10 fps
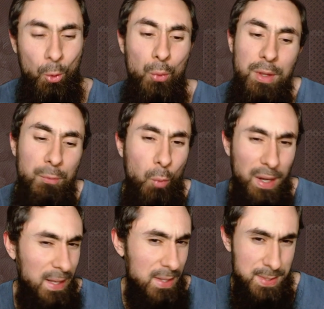only if one
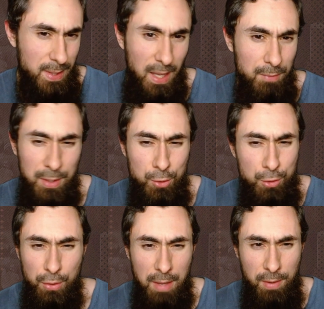ally is alive, and you
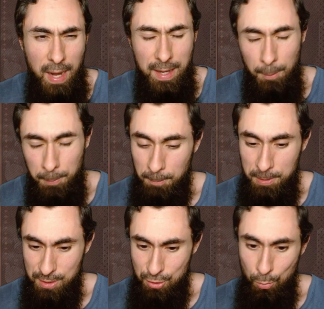should never end up in a
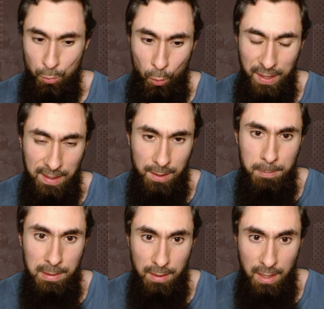position with one ally
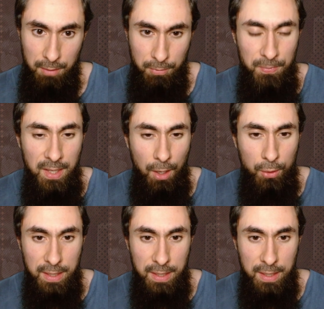being alive. Okay,